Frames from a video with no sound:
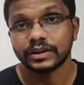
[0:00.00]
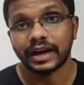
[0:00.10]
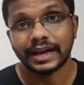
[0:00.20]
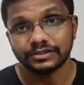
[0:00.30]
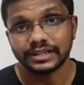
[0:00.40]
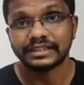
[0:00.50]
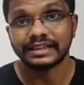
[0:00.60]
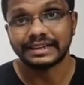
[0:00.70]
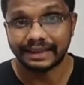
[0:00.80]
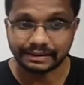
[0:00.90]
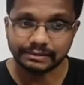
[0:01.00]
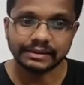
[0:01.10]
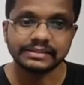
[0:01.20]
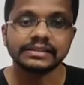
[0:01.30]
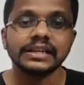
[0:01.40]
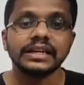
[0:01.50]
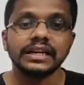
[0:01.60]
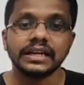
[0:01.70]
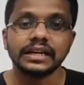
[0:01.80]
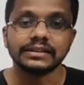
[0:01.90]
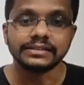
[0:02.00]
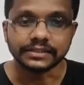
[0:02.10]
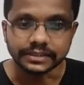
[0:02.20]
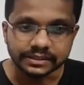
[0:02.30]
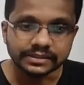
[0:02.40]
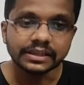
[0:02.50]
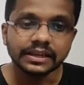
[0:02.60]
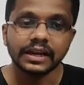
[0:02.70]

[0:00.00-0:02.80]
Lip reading: isolate and characterize these genes,